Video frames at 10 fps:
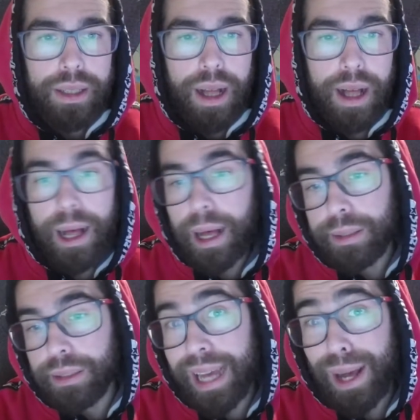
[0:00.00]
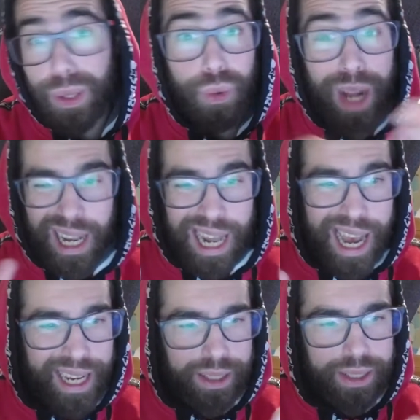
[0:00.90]
Uh, now you
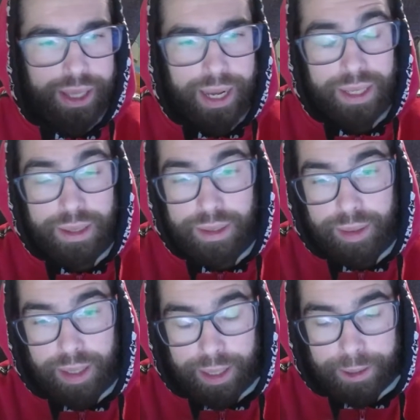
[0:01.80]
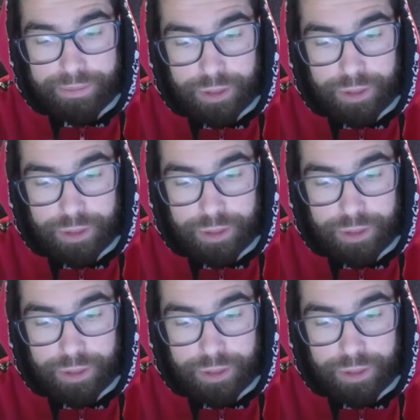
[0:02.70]
realize that uh,